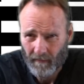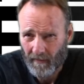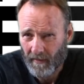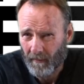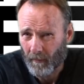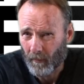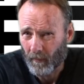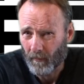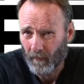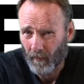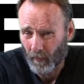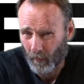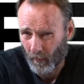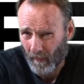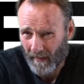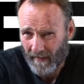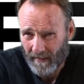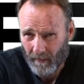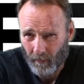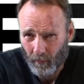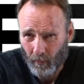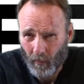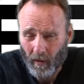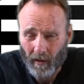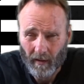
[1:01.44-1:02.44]
of the way
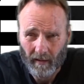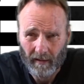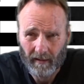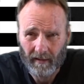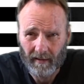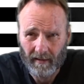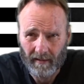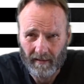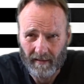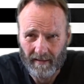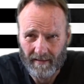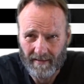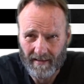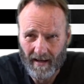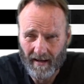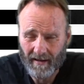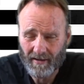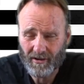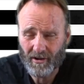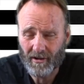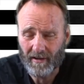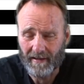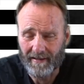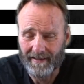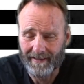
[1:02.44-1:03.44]
they work, there's
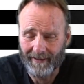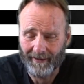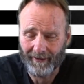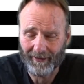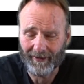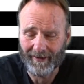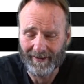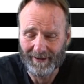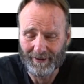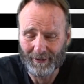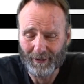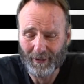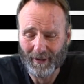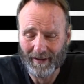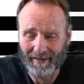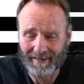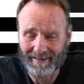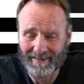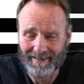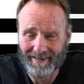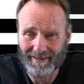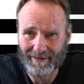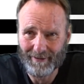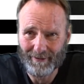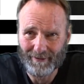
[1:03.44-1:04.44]
actually nothing you
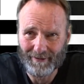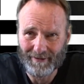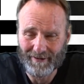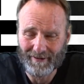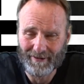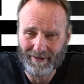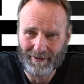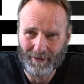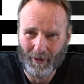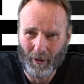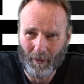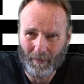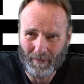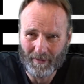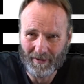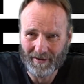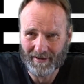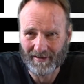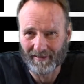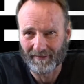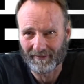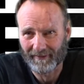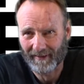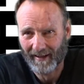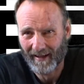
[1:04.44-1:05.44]
can do to stop
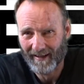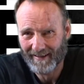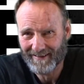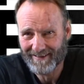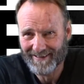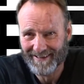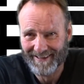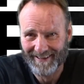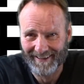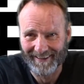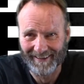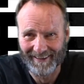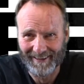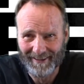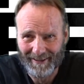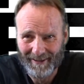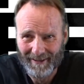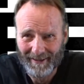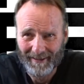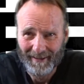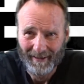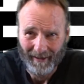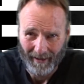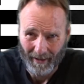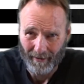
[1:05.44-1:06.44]
yourself catching
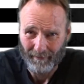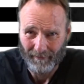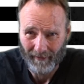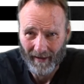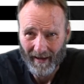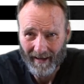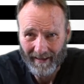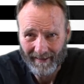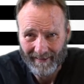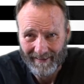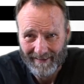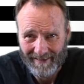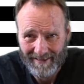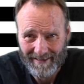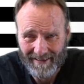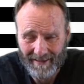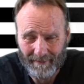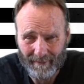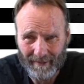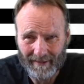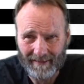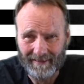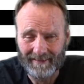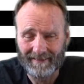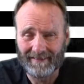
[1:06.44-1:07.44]
a virus. I
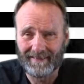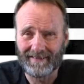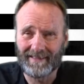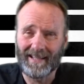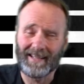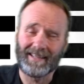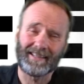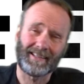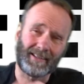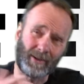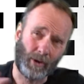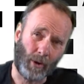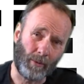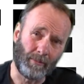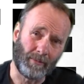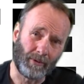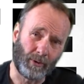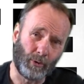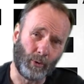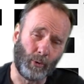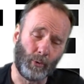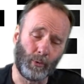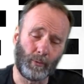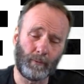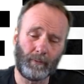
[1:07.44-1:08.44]
mean, take the common
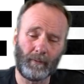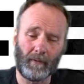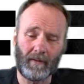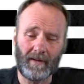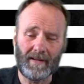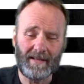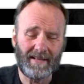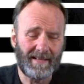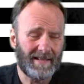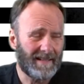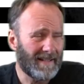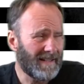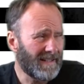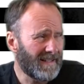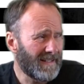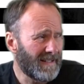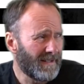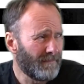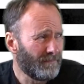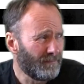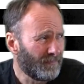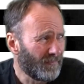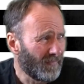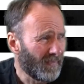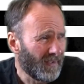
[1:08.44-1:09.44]
cold, for instance.
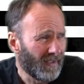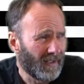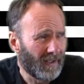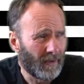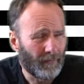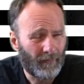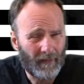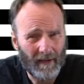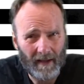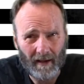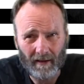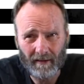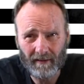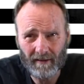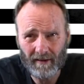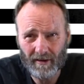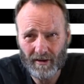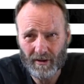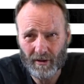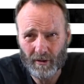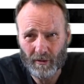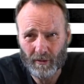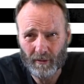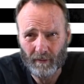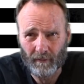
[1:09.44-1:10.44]
If they
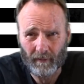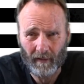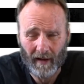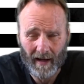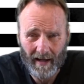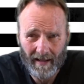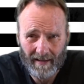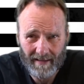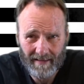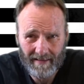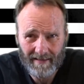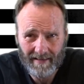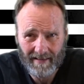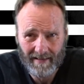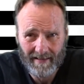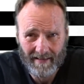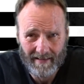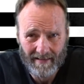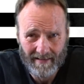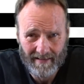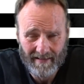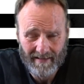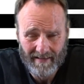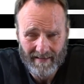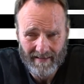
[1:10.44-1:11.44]
understood
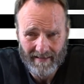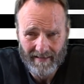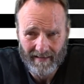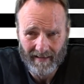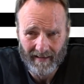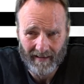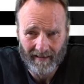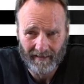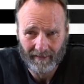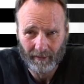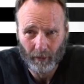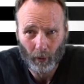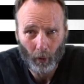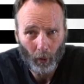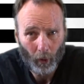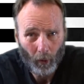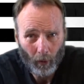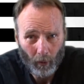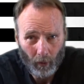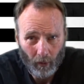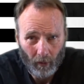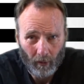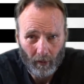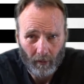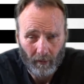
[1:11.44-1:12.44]
viruses at
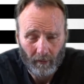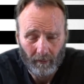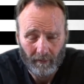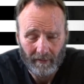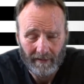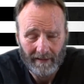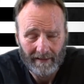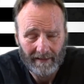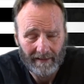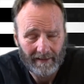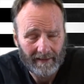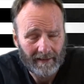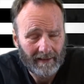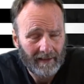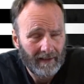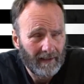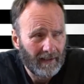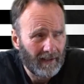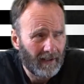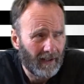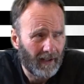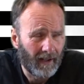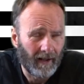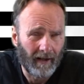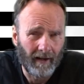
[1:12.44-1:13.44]
all, really,
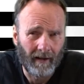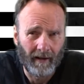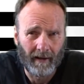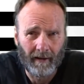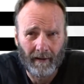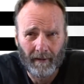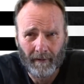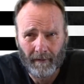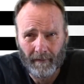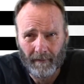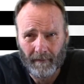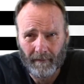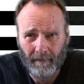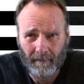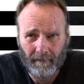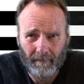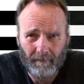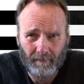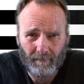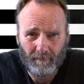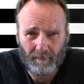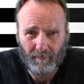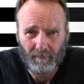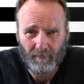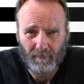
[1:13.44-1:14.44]

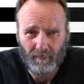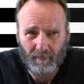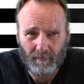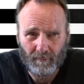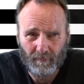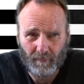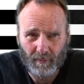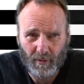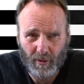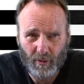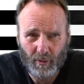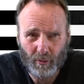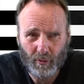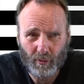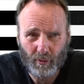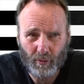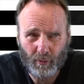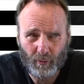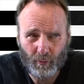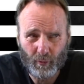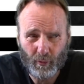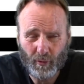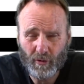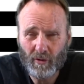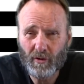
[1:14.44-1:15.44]

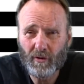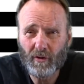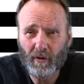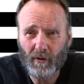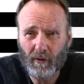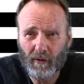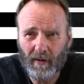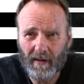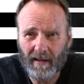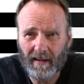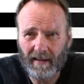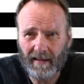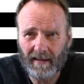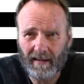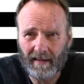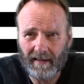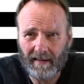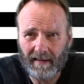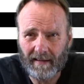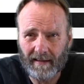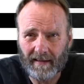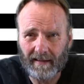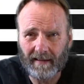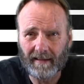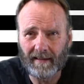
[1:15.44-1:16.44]
wouldn't you think
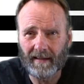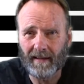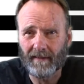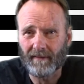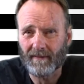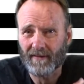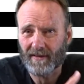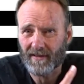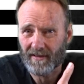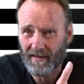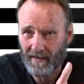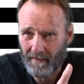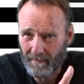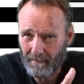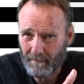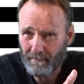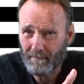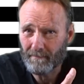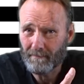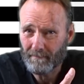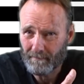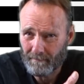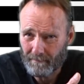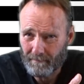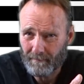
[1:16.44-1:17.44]
that they'd have
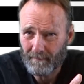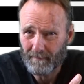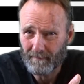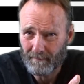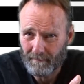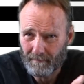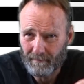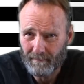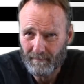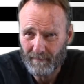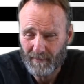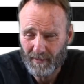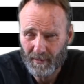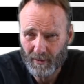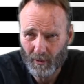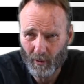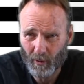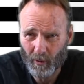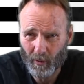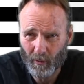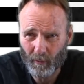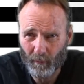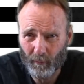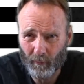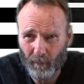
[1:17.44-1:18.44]
some
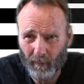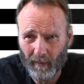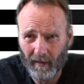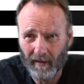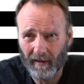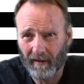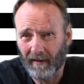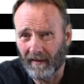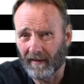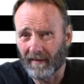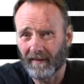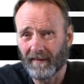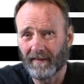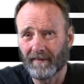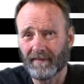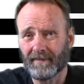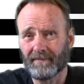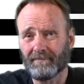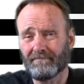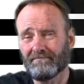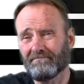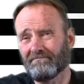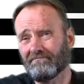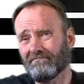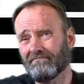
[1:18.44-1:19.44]
sort of
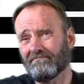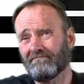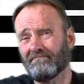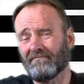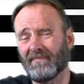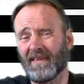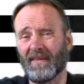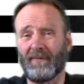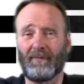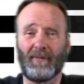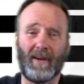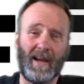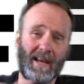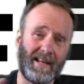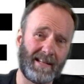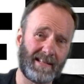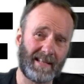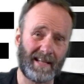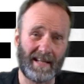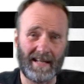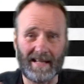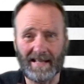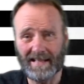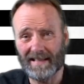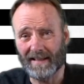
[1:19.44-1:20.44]

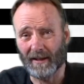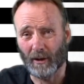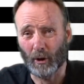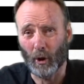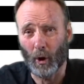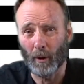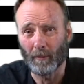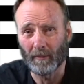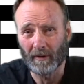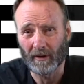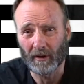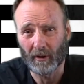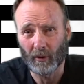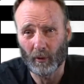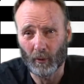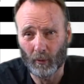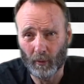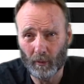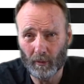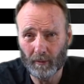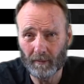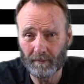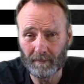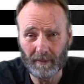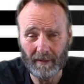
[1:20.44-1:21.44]
defense against the common
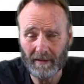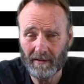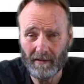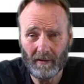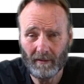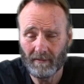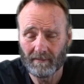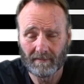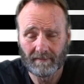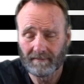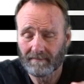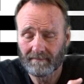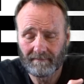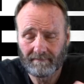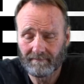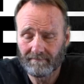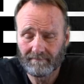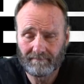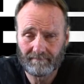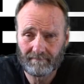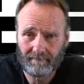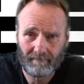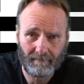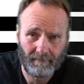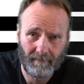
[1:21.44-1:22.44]
cold? But no,
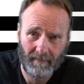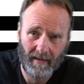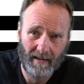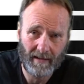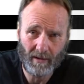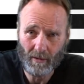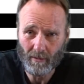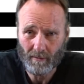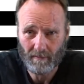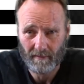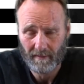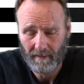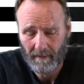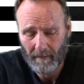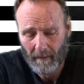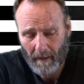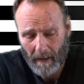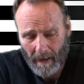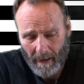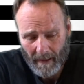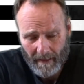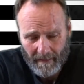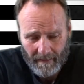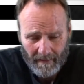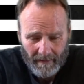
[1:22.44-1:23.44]
they don't,
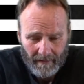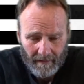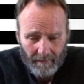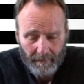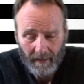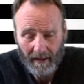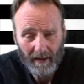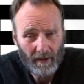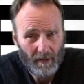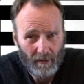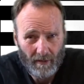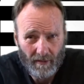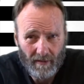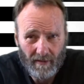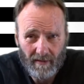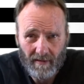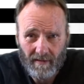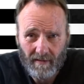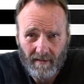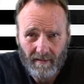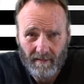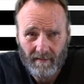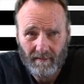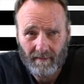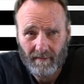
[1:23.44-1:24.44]

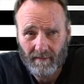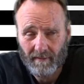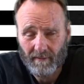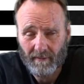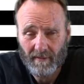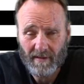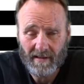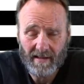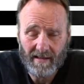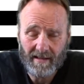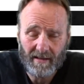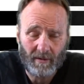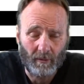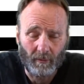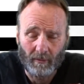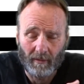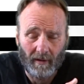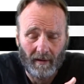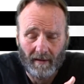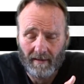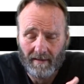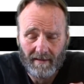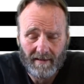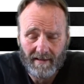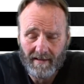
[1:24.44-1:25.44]
because we just don't
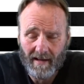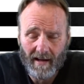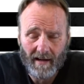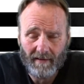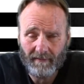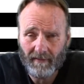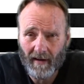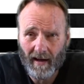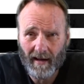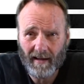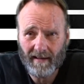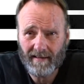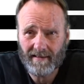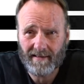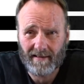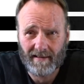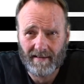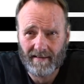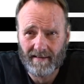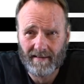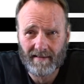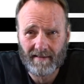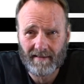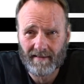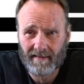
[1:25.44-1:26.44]
understand
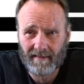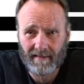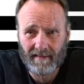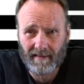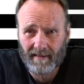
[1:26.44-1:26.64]
viruses.